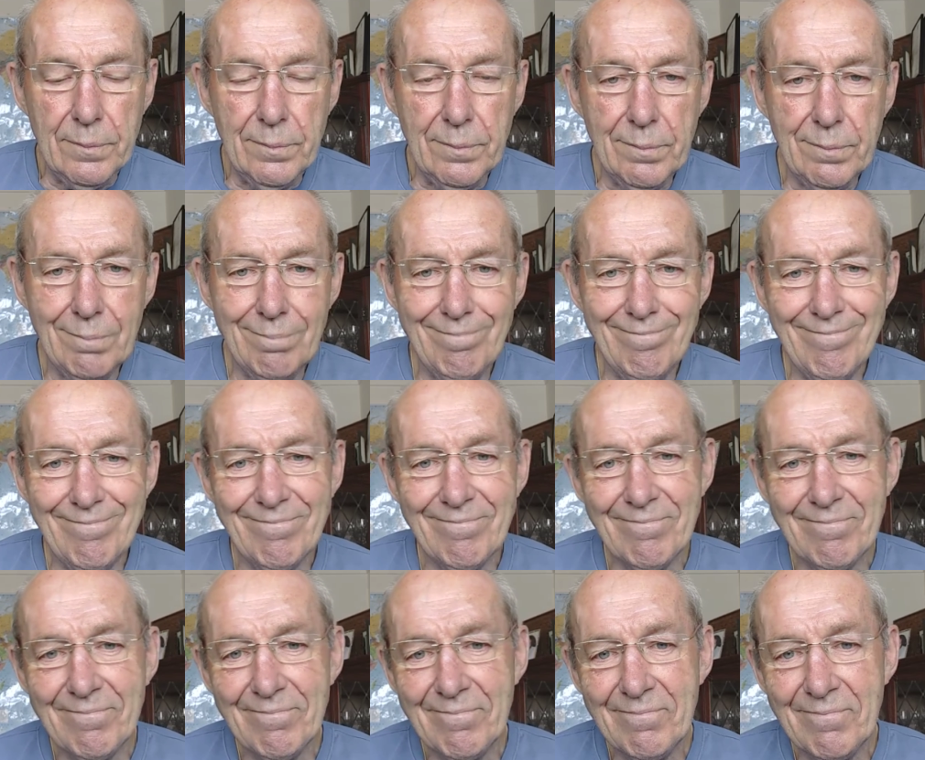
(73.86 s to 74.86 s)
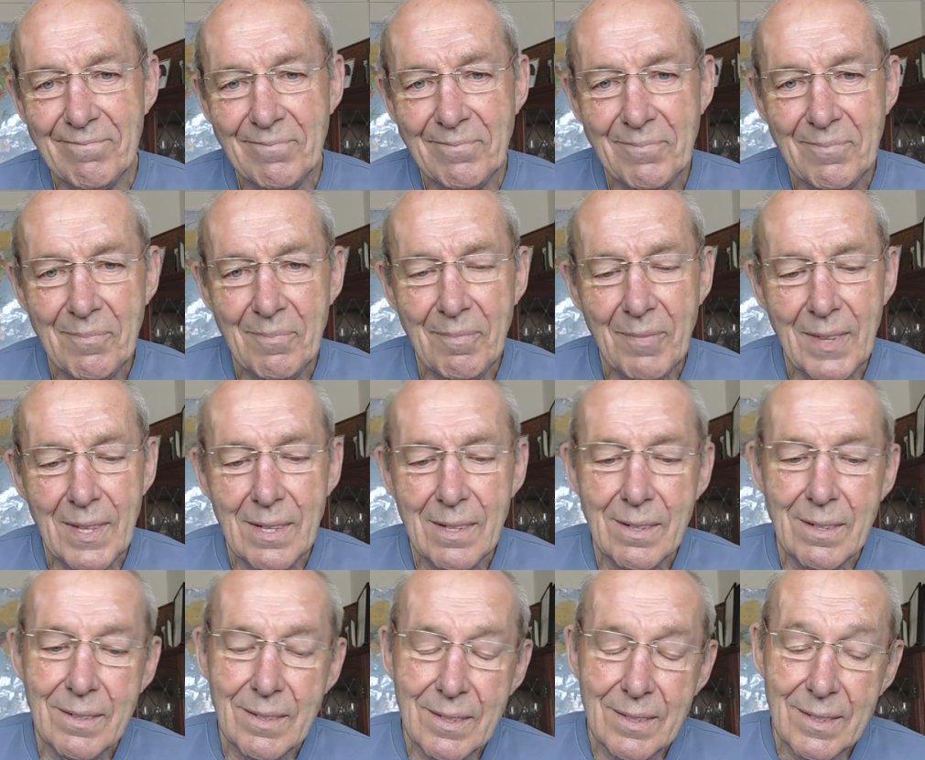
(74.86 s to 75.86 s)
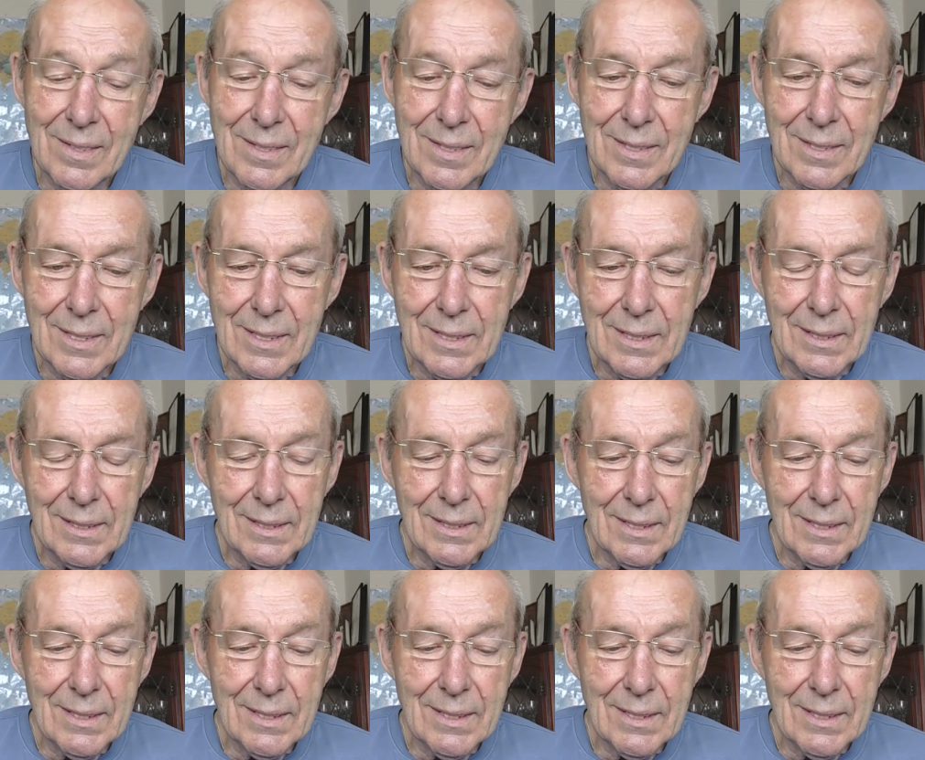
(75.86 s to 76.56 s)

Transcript: No one is speaking in this clip.